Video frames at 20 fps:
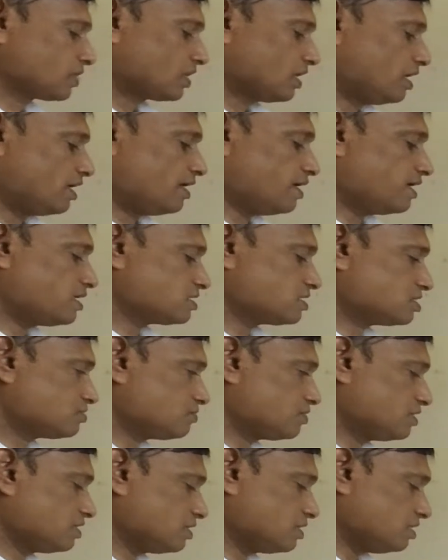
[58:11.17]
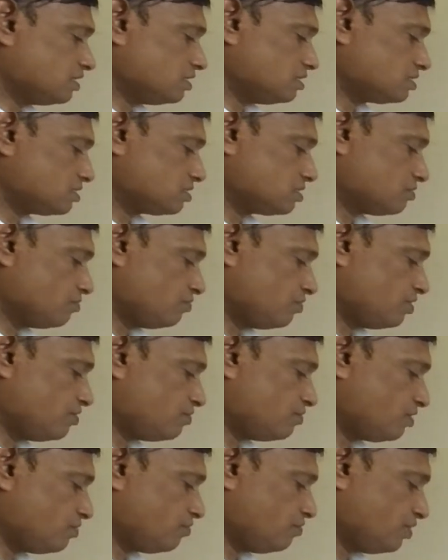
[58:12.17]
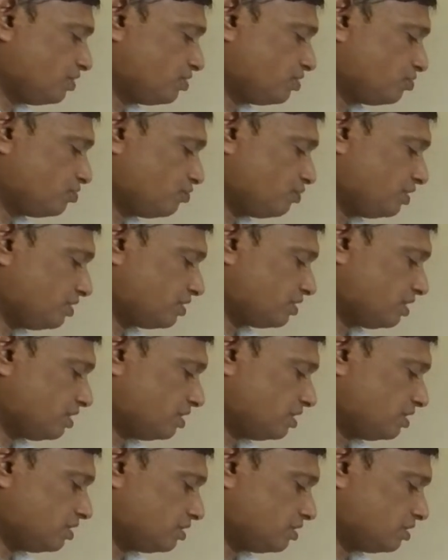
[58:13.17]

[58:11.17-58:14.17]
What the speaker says: And last one is v1, v2, v3.